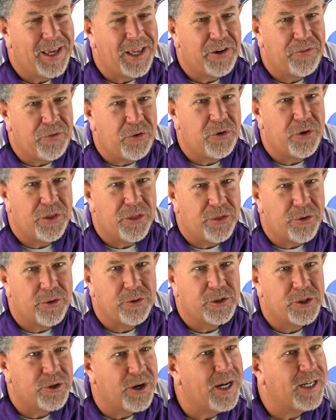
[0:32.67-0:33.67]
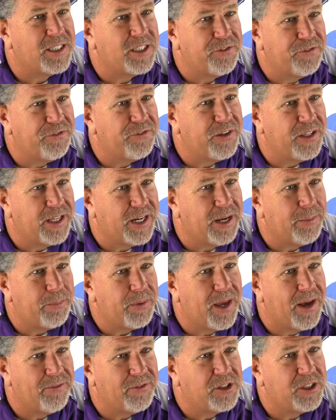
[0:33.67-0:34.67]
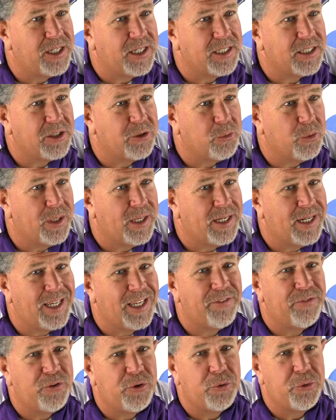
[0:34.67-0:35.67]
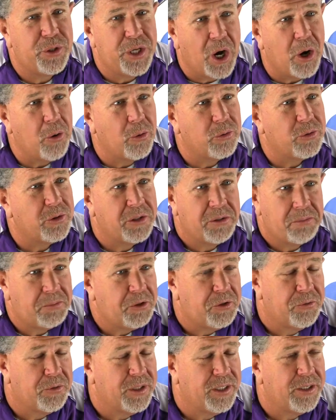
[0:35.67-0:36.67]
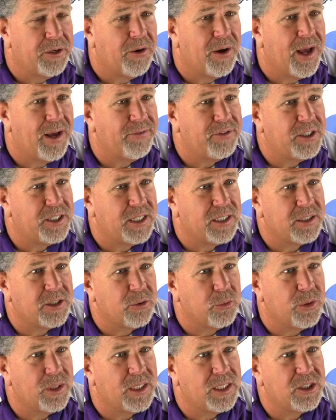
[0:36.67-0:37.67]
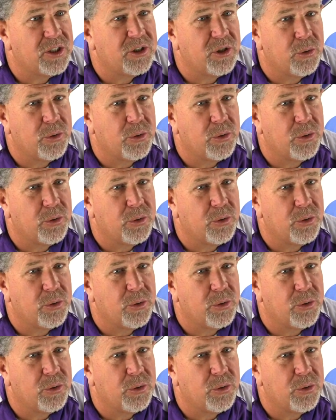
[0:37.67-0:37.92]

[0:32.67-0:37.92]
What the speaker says: and if you can throw strikes and fill it up, you have a chance to win. If you don't, you really don't have a chance to win. And